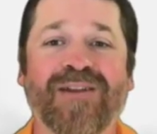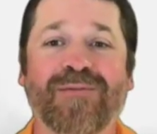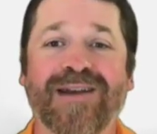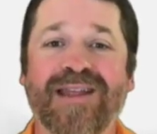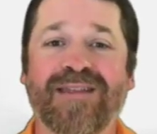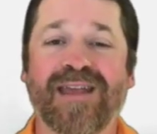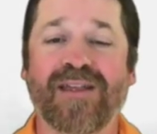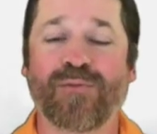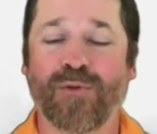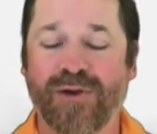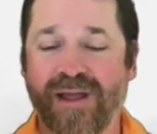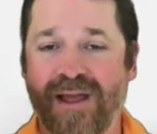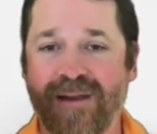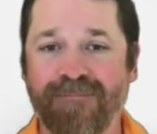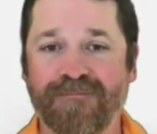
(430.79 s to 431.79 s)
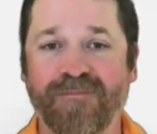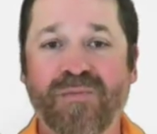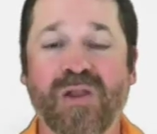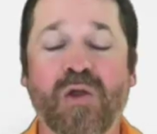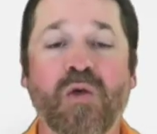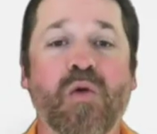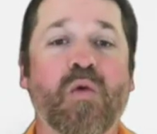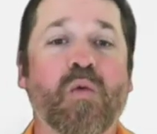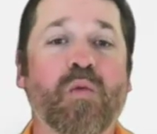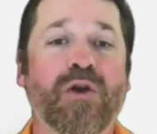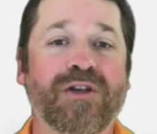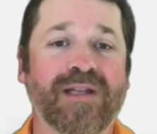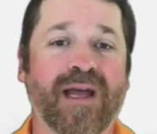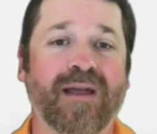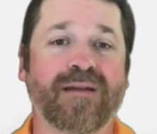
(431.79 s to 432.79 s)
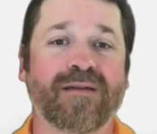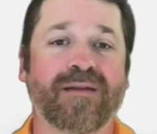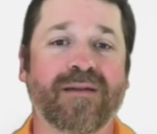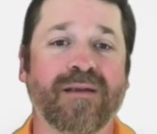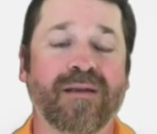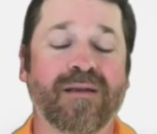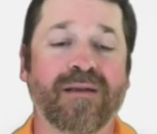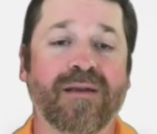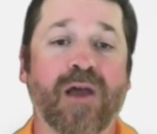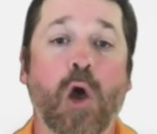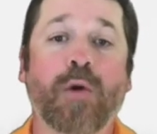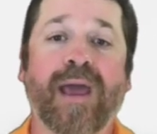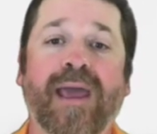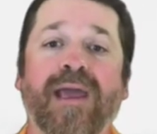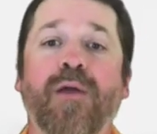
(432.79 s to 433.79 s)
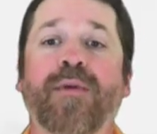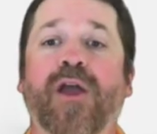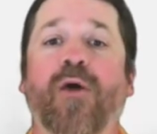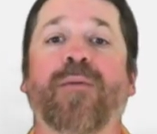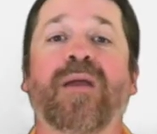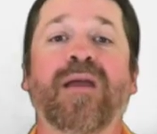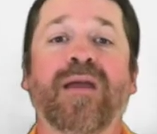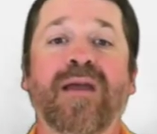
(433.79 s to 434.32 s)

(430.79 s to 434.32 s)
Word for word: And when he says we're done, we're done. Okay, here we go.